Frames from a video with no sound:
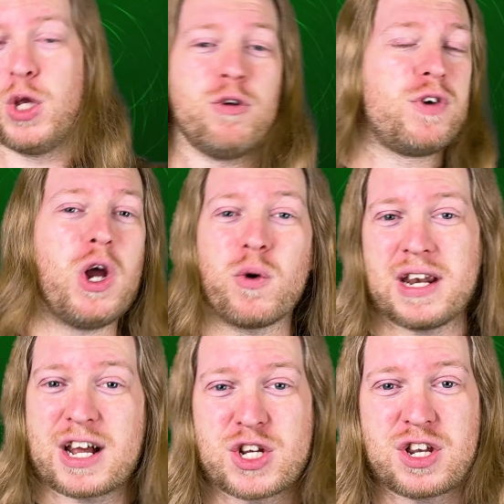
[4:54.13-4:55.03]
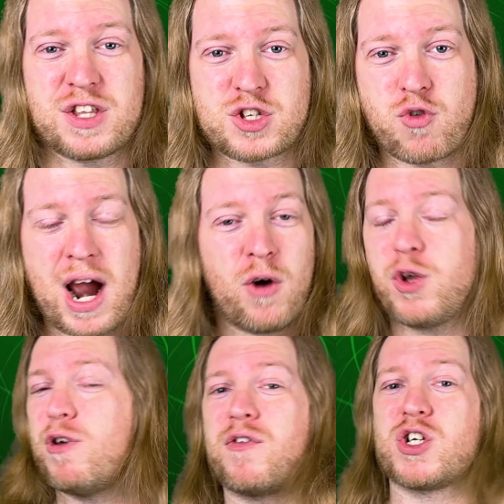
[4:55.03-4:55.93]
You have no connection to this drow,
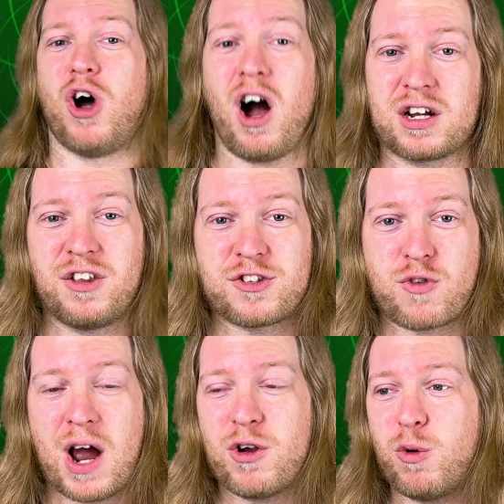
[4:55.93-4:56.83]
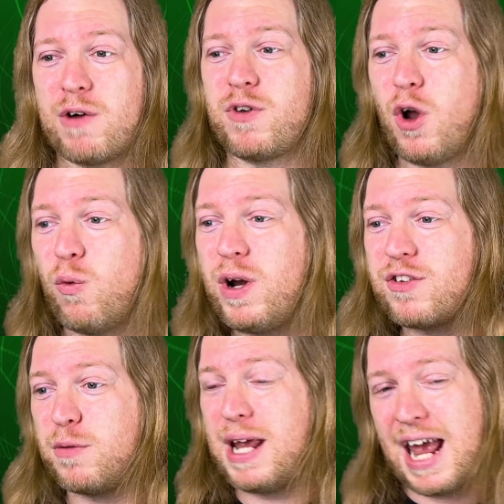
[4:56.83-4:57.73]
you've never talked to this drow, you have no
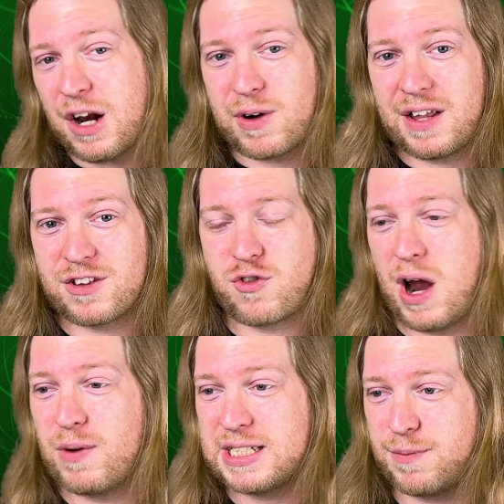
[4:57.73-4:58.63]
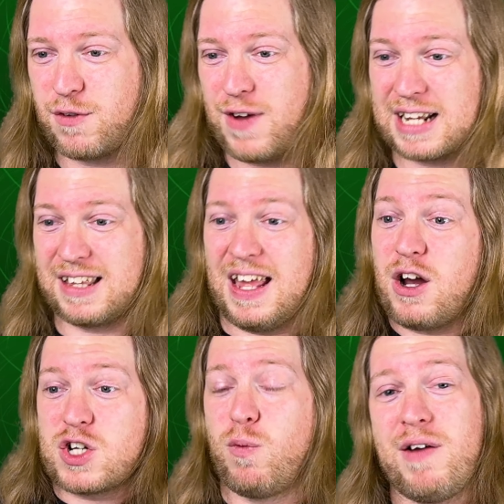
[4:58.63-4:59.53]
reason to be angry at this drow except for the fact that they
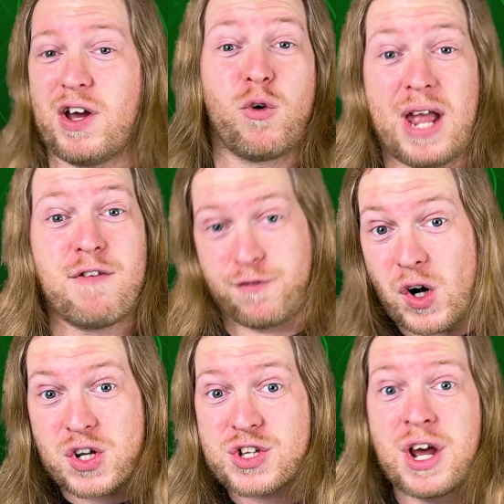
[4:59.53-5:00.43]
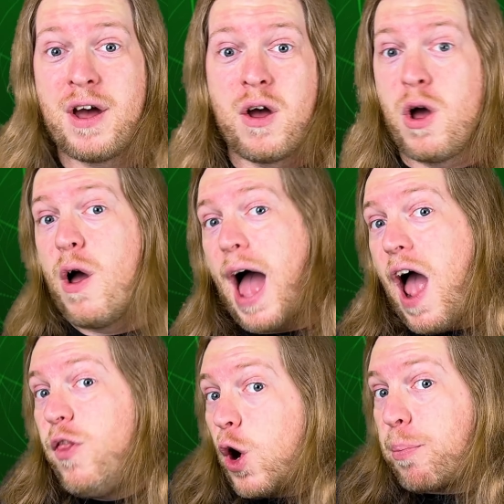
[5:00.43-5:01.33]
got to Wave Echo Cave first,
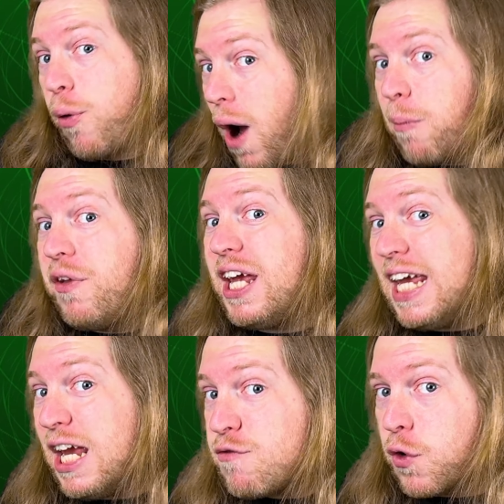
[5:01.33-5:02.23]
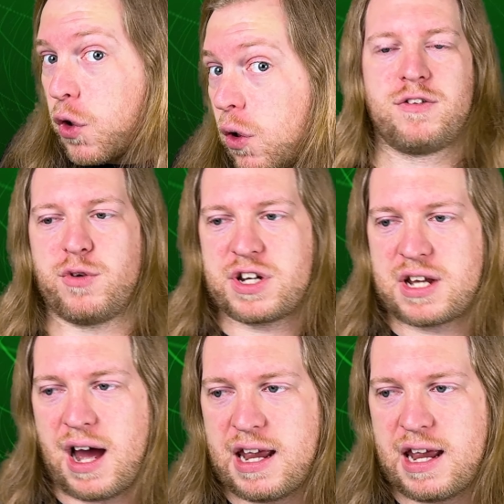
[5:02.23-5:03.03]
and they're probably evil. So to tie